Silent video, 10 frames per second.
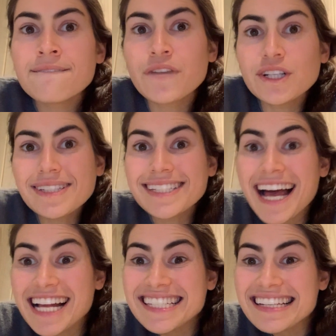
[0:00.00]
First
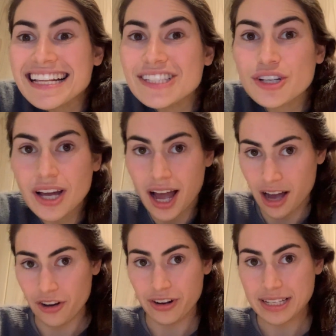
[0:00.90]
Continental
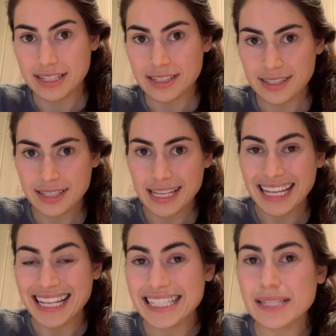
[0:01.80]
Congress.
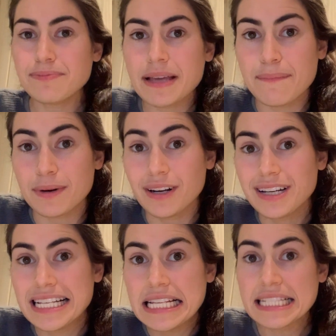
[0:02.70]
In September
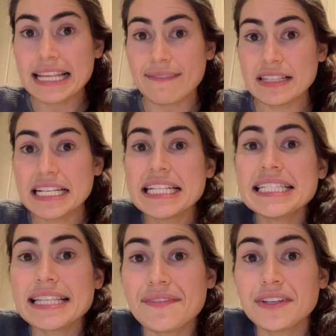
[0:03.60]

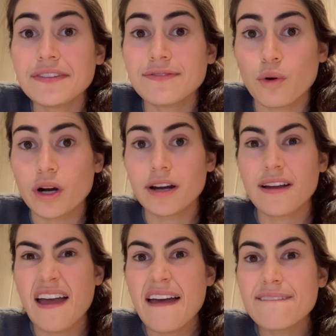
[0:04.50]
1774,
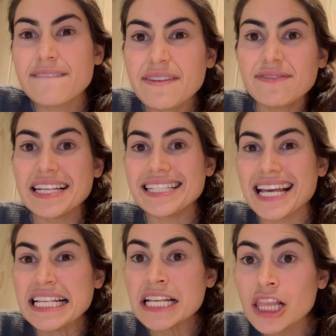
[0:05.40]

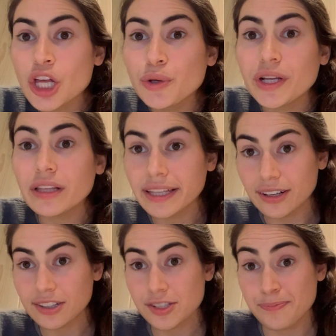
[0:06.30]
56 colonial
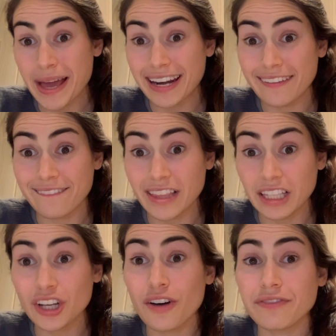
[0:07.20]
leaders met in
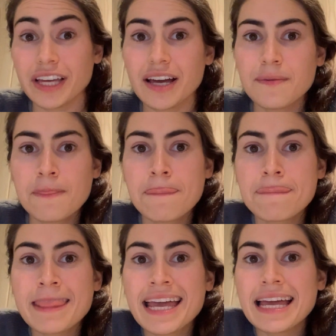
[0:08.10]
Philadelphia.
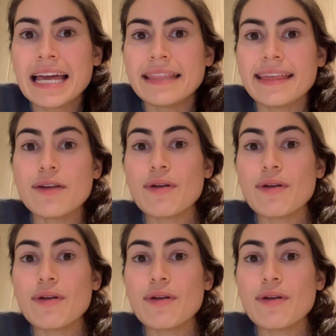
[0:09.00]
They